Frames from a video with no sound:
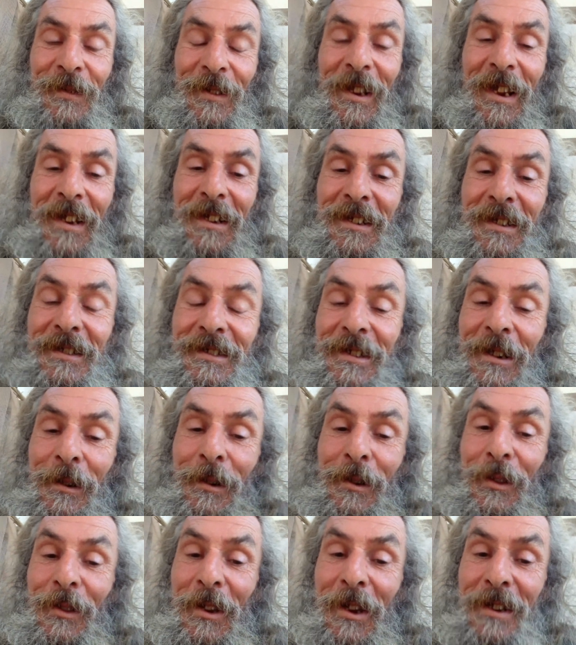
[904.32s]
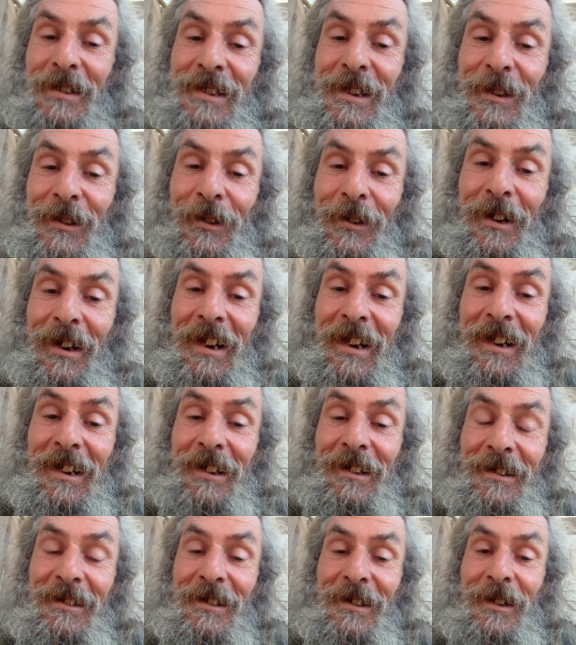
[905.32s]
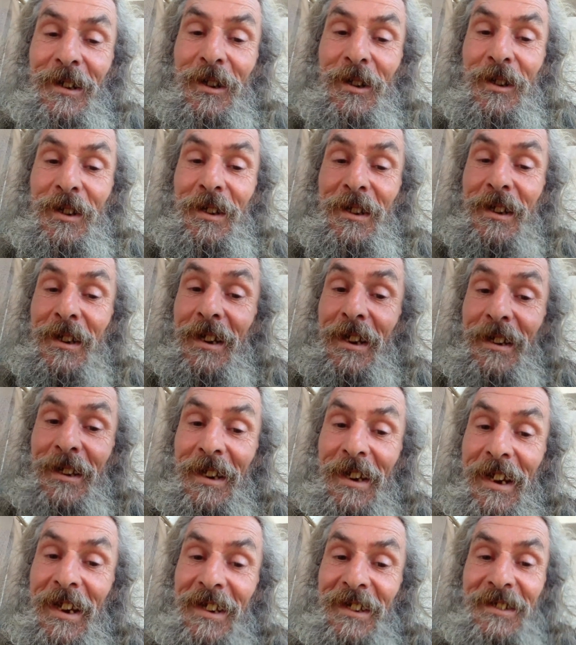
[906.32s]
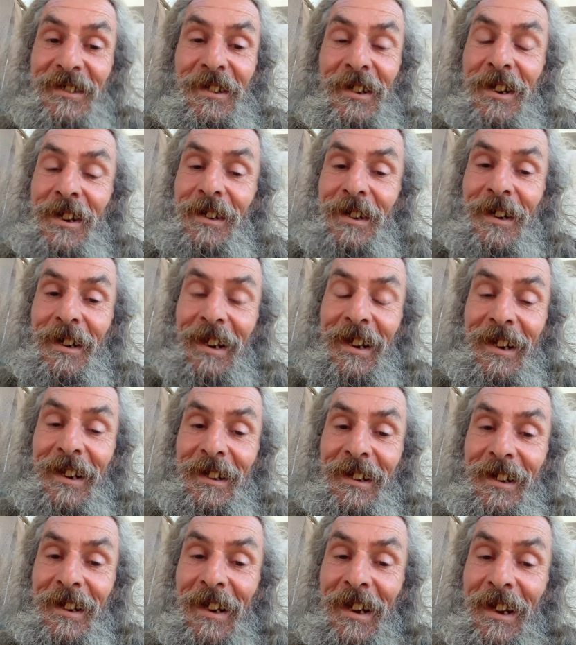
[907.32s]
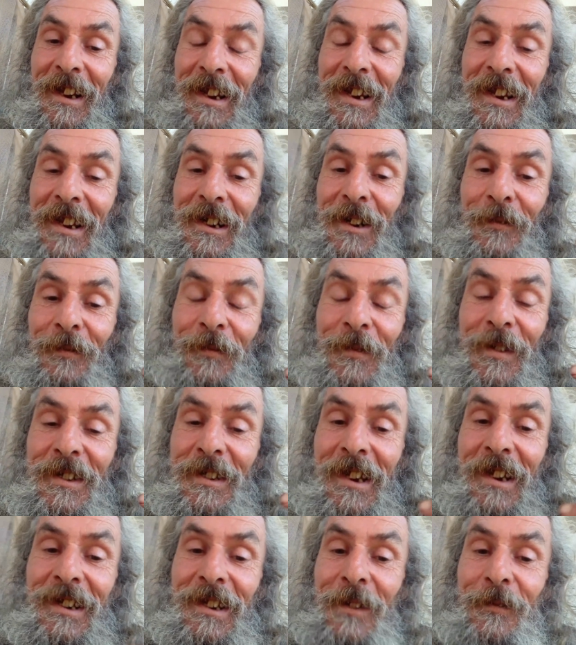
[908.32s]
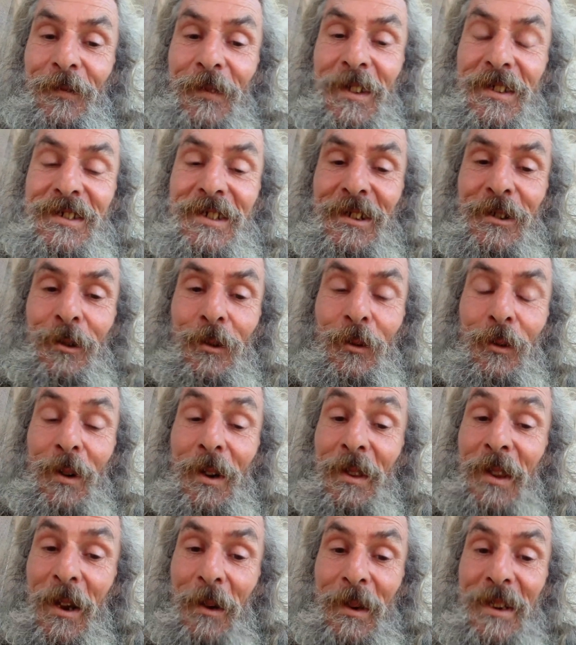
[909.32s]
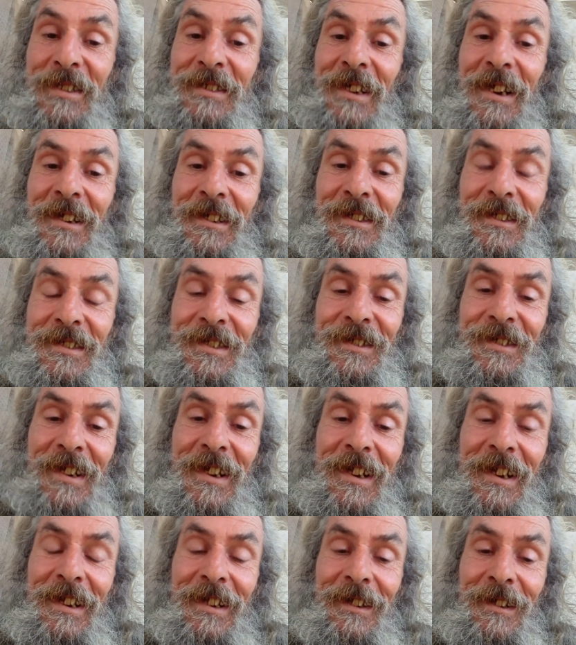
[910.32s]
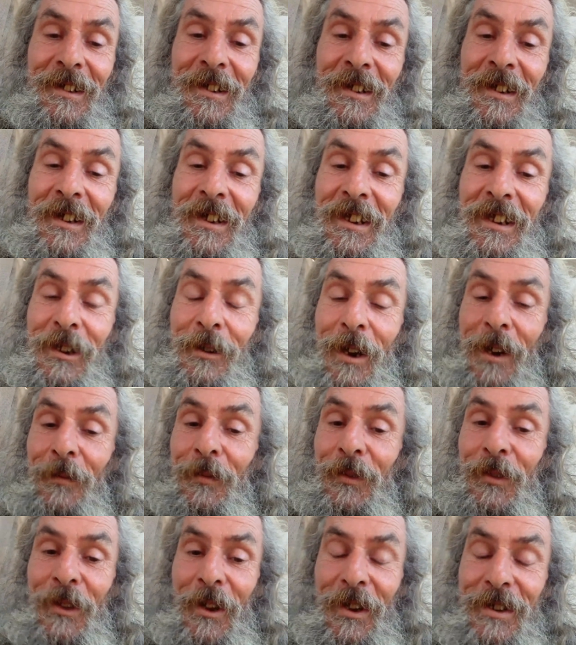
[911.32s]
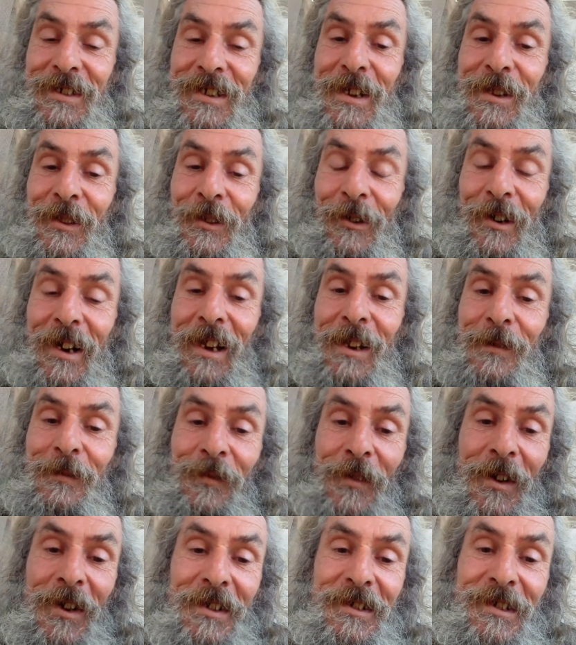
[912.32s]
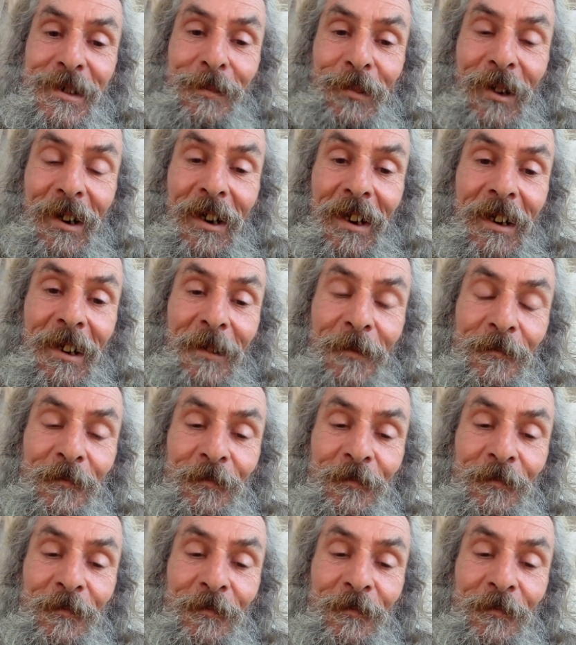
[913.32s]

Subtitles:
for that. So 33 internally in the physical, although it's unseen, you have 33 vertebrae.